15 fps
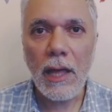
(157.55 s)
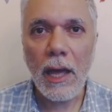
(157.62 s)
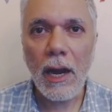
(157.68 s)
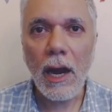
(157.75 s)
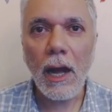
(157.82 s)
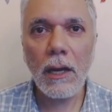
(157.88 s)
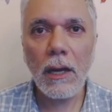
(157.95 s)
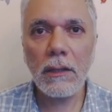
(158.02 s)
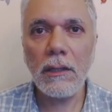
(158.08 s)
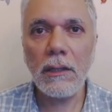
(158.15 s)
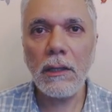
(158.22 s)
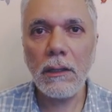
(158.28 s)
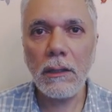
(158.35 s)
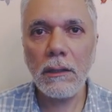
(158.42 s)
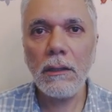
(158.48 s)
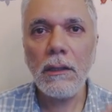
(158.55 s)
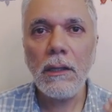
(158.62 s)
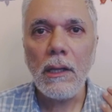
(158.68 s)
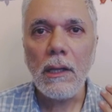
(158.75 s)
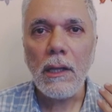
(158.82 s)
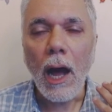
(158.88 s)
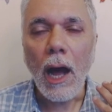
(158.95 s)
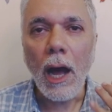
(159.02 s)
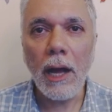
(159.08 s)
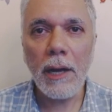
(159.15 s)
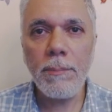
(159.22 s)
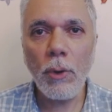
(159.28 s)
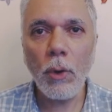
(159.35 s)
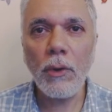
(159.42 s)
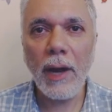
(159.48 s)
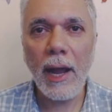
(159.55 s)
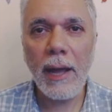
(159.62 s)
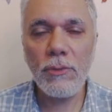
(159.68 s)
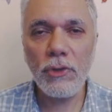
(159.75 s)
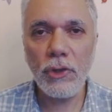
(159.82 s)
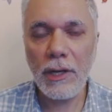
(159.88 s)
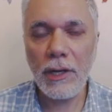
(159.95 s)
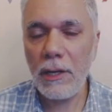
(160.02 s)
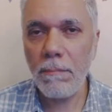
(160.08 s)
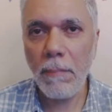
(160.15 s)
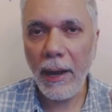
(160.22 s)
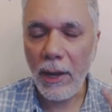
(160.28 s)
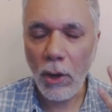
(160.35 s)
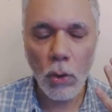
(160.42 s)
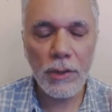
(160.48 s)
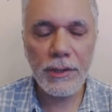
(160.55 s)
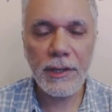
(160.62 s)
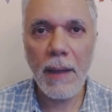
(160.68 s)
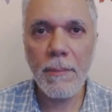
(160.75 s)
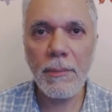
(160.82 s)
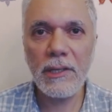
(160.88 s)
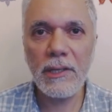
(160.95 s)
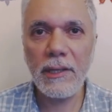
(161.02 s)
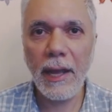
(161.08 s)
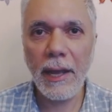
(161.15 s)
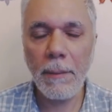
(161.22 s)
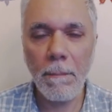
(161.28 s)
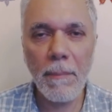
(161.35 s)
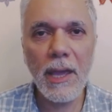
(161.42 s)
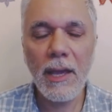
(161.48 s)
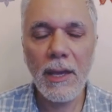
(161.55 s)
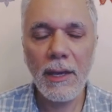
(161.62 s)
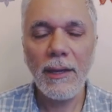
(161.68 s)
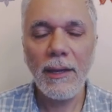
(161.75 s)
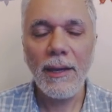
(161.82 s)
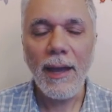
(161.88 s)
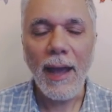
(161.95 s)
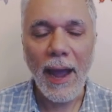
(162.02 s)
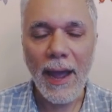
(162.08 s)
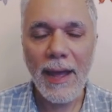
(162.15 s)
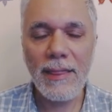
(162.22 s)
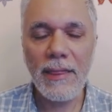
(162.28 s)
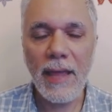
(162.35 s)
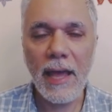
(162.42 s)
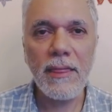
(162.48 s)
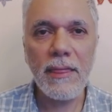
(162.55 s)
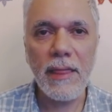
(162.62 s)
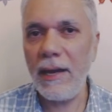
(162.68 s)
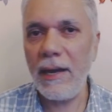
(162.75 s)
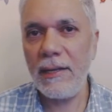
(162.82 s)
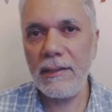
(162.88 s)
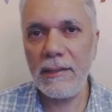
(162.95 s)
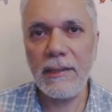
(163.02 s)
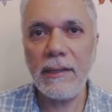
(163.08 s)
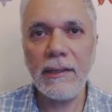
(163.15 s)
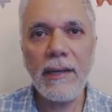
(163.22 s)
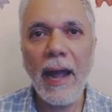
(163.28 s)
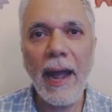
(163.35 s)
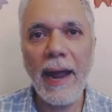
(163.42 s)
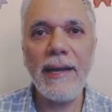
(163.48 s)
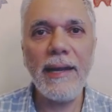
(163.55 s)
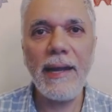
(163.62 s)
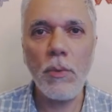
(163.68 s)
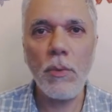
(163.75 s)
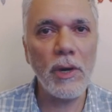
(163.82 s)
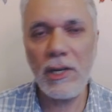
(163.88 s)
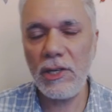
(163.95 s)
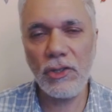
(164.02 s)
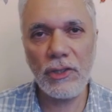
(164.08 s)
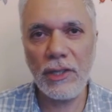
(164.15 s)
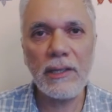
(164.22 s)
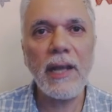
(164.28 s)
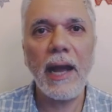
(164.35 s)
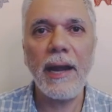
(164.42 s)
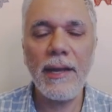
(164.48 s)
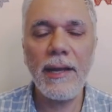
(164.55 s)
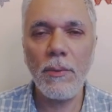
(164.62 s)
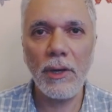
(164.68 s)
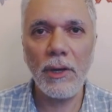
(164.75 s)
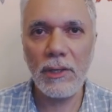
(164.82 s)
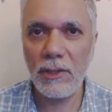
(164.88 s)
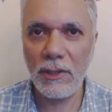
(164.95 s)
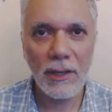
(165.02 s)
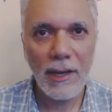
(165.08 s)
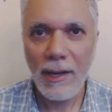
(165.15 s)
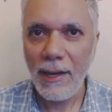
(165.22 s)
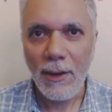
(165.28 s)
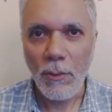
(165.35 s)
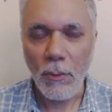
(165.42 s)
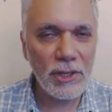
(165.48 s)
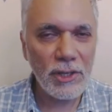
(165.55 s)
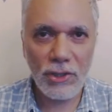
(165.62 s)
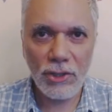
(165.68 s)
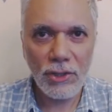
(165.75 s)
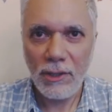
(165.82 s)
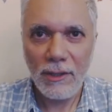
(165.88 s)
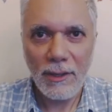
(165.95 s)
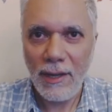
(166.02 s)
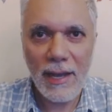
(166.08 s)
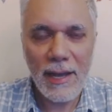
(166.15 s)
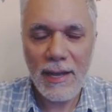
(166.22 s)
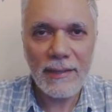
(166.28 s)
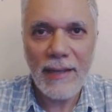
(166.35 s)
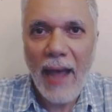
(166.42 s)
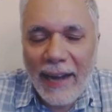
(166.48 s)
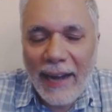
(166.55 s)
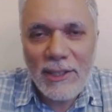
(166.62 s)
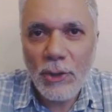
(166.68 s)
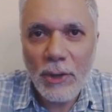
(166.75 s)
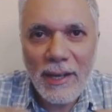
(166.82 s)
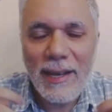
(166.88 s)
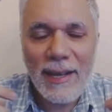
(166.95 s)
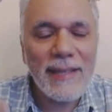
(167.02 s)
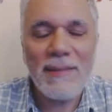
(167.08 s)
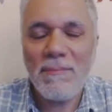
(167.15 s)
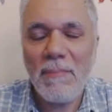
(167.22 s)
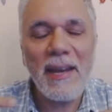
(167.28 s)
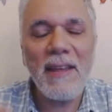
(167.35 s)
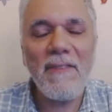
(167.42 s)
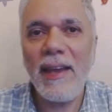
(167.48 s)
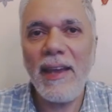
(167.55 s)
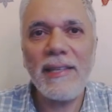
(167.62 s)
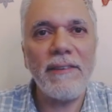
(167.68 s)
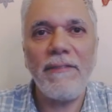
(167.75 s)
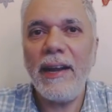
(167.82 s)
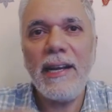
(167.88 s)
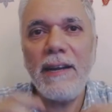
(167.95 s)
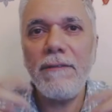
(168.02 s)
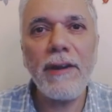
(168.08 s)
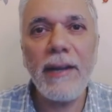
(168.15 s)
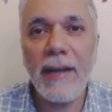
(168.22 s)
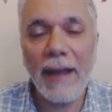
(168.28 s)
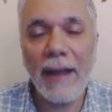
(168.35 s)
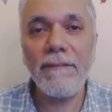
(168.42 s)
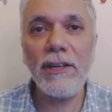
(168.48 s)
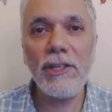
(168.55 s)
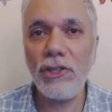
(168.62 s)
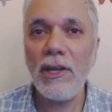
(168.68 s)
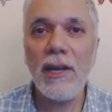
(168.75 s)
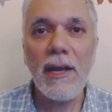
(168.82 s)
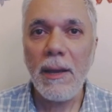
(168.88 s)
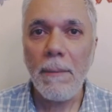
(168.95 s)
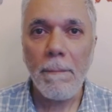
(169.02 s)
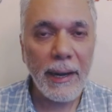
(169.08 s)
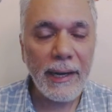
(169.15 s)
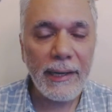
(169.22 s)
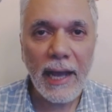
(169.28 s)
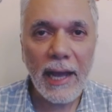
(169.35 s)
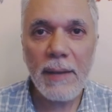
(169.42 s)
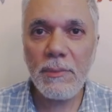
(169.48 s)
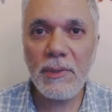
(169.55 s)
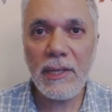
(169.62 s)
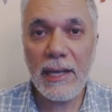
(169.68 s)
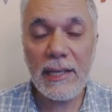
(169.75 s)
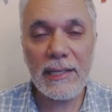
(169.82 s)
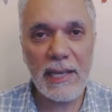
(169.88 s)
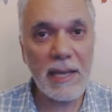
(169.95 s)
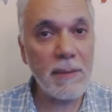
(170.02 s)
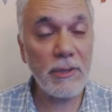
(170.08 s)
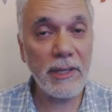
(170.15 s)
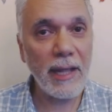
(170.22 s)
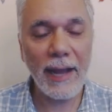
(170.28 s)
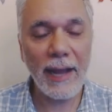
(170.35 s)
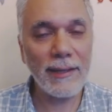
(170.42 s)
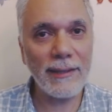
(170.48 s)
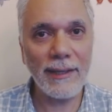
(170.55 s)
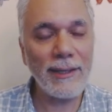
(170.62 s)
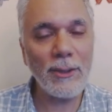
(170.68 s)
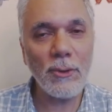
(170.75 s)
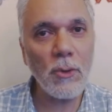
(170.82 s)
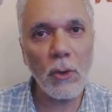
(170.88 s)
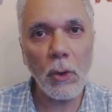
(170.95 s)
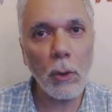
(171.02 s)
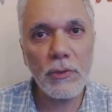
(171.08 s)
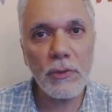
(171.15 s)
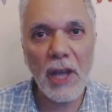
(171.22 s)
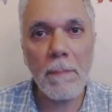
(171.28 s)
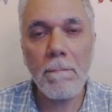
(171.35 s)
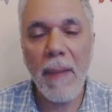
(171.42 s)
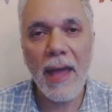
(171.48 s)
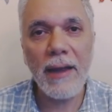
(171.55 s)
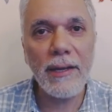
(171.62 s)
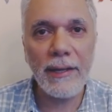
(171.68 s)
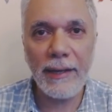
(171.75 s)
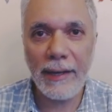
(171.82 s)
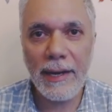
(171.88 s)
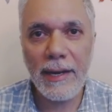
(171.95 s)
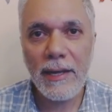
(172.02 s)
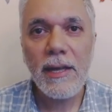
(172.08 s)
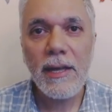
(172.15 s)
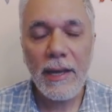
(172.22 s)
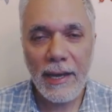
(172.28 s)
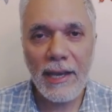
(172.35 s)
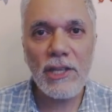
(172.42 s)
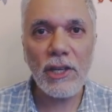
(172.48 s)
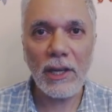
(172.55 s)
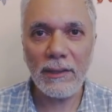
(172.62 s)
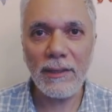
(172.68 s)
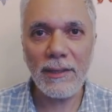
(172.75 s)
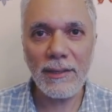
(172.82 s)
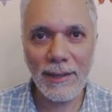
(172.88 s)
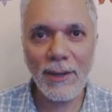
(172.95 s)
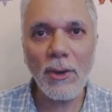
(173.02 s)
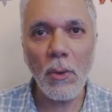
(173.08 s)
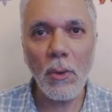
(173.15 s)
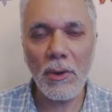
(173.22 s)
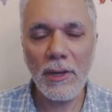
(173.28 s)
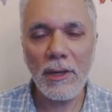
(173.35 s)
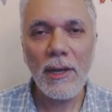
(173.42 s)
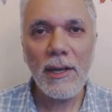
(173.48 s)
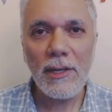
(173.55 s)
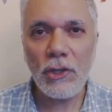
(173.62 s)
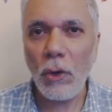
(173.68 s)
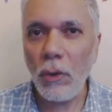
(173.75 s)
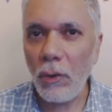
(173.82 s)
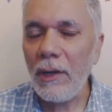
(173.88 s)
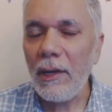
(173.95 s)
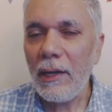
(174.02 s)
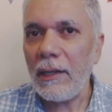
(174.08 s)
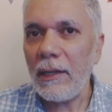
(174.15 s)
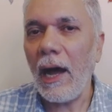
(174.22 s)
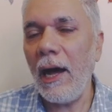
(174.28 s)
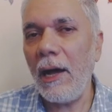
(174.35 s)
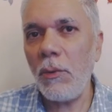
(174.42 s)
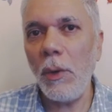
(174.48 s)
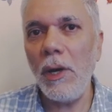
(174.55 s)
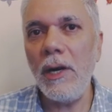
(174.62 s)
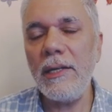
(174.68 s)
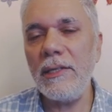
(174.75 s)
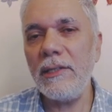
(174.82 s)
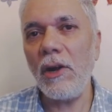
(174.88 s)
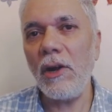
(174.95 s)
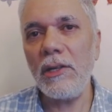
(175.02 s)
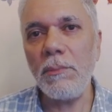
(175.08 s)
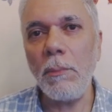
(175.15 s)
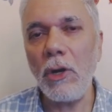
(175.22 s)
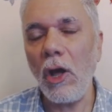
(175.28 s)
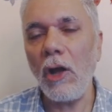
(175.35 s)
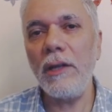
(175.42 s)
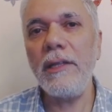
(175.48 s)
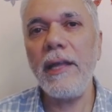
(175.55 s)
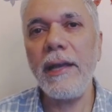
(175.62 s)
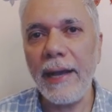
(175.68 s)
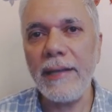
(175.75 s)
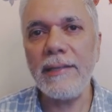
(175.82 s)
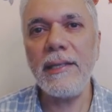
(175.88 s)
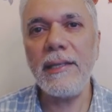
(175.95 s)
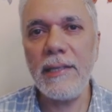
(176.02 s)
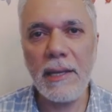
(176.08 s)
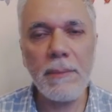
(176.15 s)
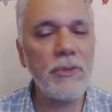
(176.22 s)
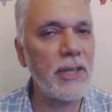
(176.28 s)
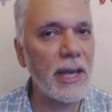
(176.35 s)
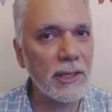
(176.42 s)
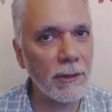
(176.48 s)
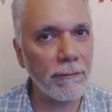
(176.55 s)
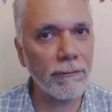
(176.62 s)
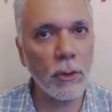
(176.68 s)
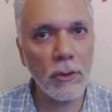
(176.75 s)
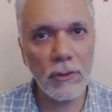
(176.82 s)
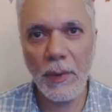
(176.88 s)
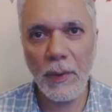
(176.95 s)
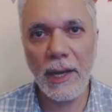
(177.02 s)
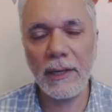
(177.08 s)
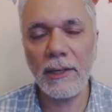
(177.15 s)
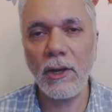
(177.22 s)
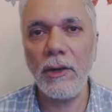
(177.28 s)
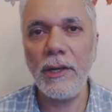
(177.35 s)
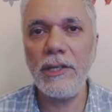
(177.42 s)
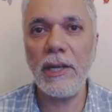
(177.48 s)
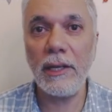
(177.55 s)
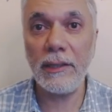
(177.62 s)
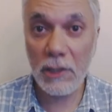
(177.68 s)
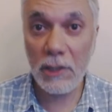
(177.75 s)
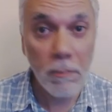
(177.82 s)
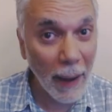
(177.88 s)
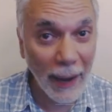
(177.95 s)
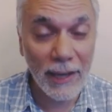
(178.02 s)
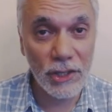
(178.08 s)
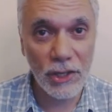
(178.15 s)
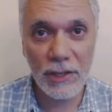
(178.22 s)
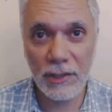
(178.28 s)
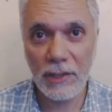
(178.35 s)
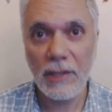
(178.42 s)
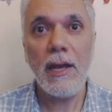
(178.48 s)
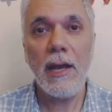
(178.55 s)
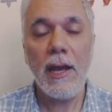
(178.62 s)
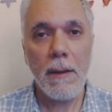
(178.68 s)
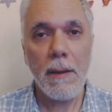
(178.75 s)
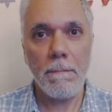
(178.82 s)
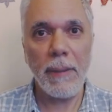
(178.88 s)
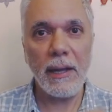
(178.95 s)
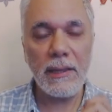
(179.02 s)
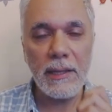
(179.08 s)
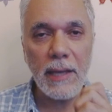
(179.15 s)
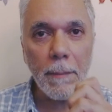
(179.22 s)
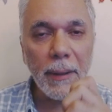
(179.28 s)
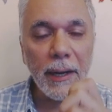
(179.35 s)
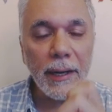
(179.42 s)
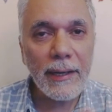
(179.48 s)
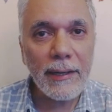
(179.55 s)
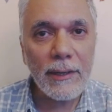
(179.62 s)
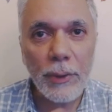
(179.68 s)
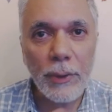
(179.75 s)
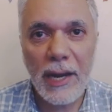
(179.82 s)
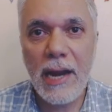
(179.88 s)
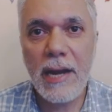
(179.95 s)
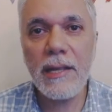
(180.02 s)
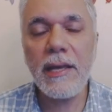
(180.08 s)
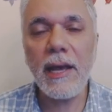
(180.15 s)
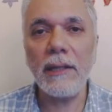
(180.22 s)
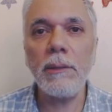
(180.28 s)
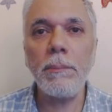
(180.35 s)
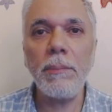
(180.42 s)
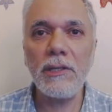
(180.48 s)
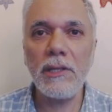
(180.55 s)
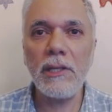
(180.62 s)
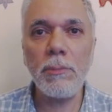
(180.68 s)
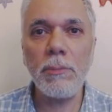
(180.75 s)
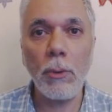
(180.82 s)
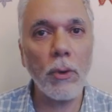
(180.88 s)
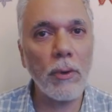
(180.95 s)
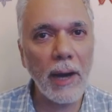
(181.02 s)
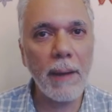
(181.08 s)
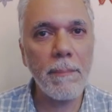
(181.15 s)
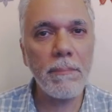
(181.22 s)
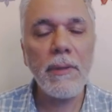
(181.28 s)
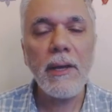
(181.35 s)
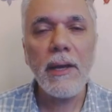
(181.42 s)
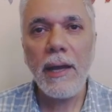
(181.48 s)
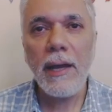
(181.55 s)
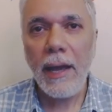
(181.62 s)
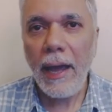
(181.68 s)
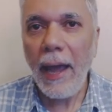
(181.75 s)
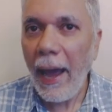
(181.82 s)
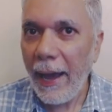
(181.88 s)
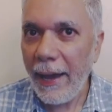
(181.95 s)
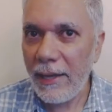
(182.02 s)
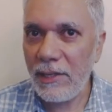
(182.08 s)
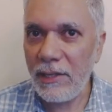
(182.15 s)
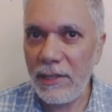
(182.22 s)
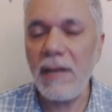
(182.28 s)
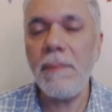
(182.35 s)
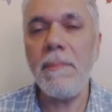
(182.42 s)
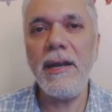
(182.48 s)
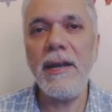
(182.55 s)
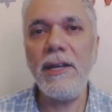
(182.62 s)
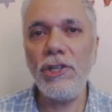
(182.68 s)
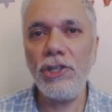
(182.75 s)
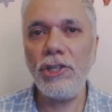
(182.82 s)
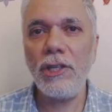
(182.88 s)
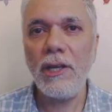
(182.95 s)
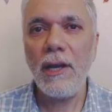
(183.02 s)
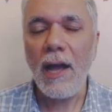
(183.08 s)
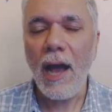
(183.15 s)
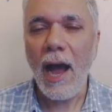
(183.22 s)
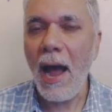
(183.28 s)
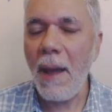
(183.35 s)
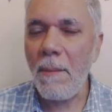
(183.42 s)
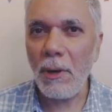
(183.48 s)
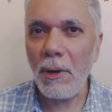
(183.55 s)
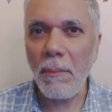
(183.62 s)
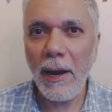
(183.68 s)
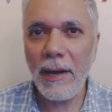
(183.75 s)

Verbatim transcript: There are the R programs written by old timers like me, and then there is the Hadleyverse, the Tidyverse, which is actually in many ways a very different language. Many times it seems like the two groups can barely read each other's code. So the R world is not as monolithic as it seems. Yes, of course, we can call each other's packages, but the ability to read the other person's program has diminished. I'm